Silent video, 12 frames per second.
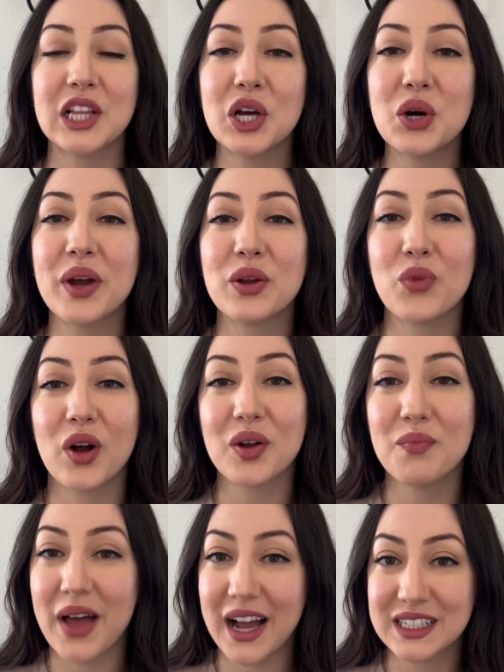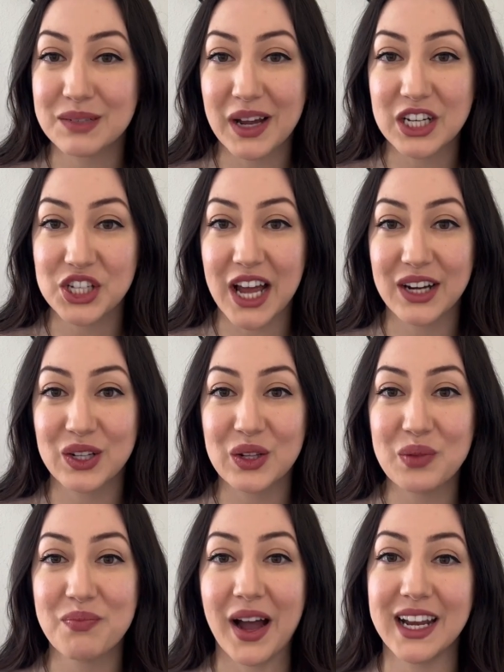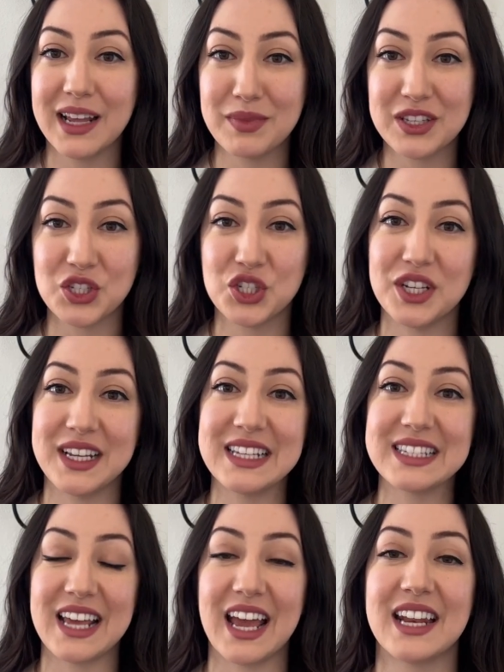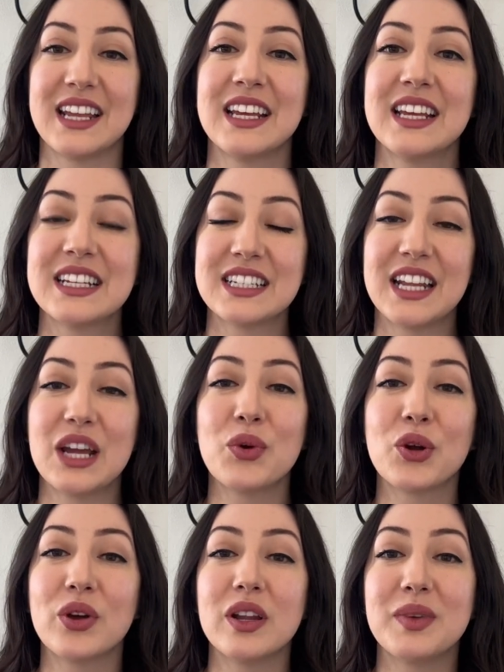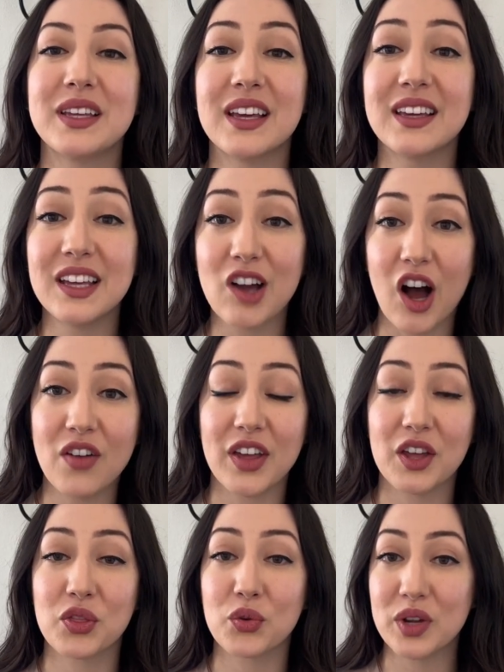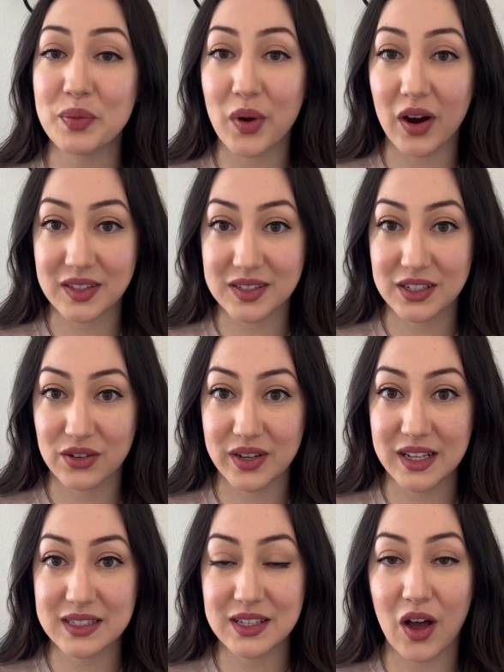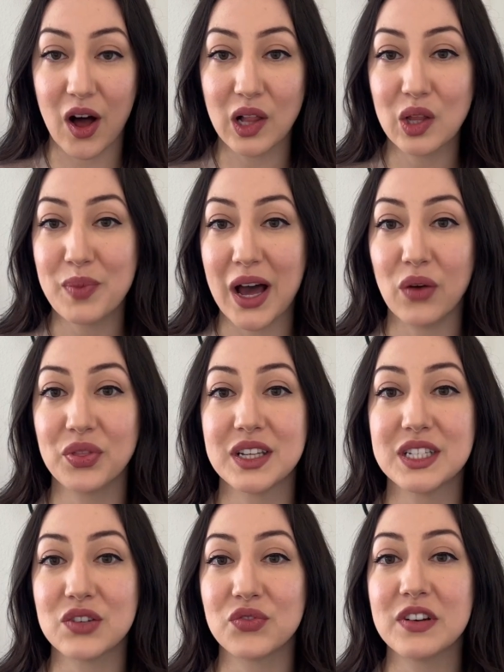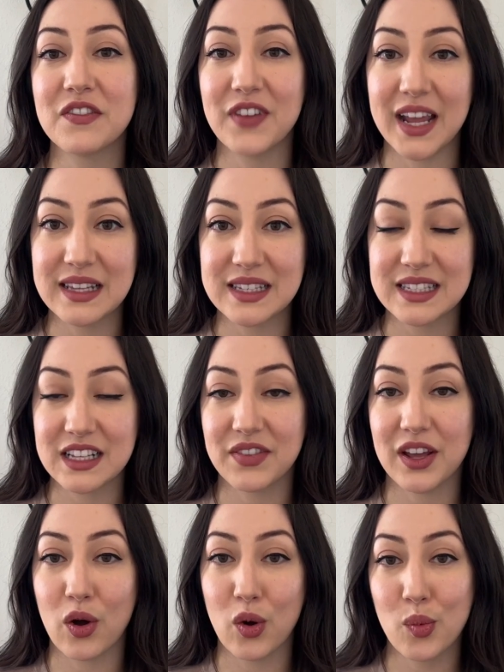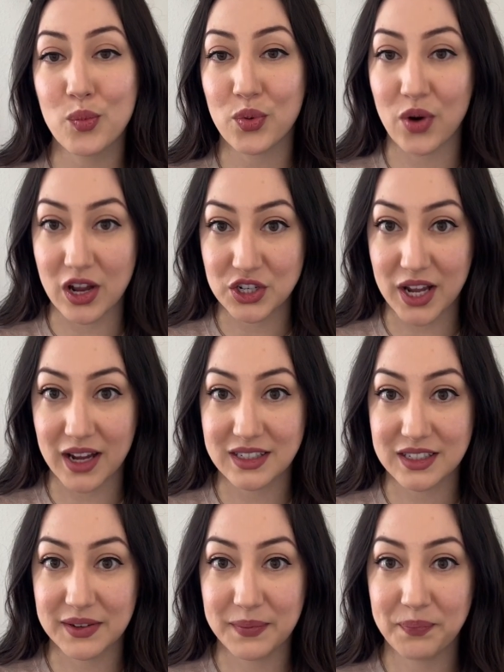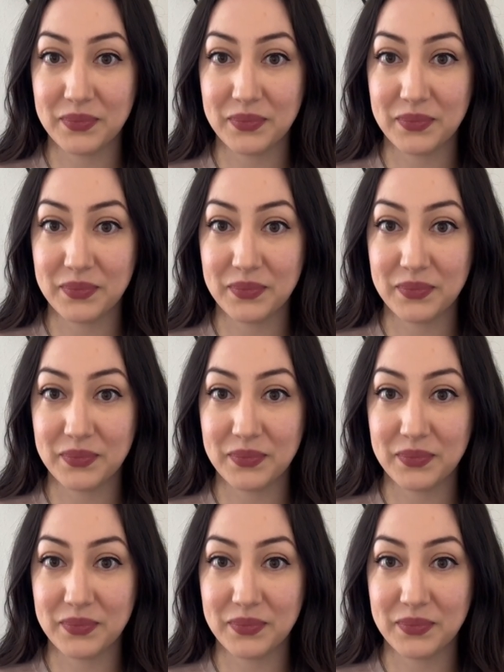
Hello and welcome back to my channel. My name is Janice and today we're going to be kicking off a three-part series all about the different phases of a home project.